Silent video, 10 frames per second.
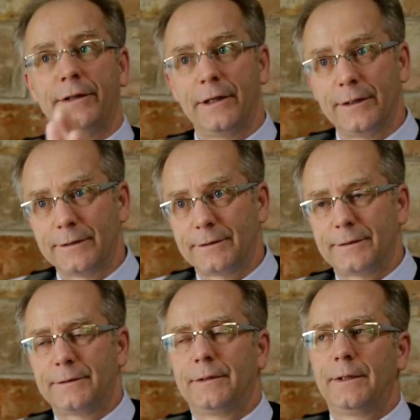
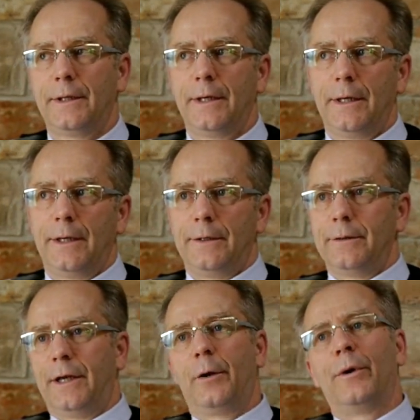illness.
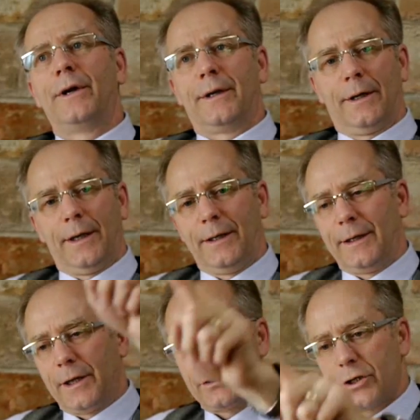Anyway, in
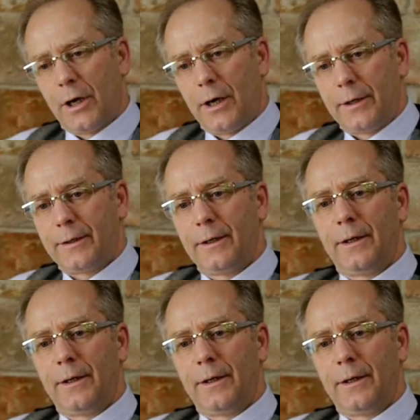that chart,